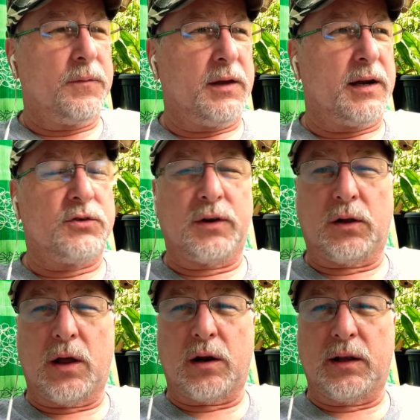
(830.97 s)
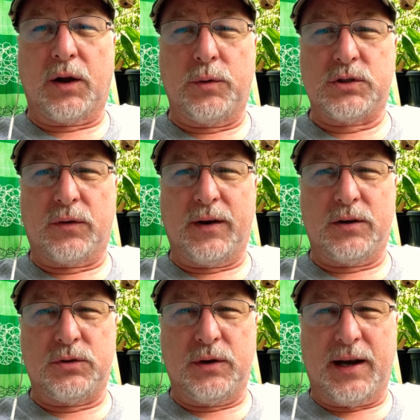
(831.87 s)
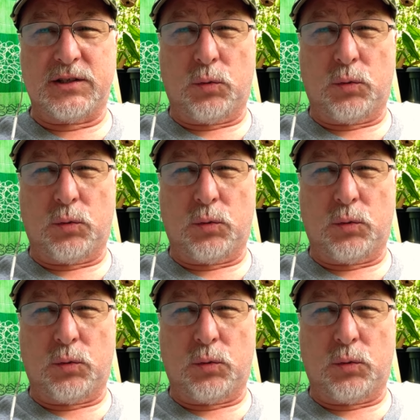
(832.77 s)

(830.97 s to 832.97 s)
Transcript: you got to drink a lot of liquids over here too, guys,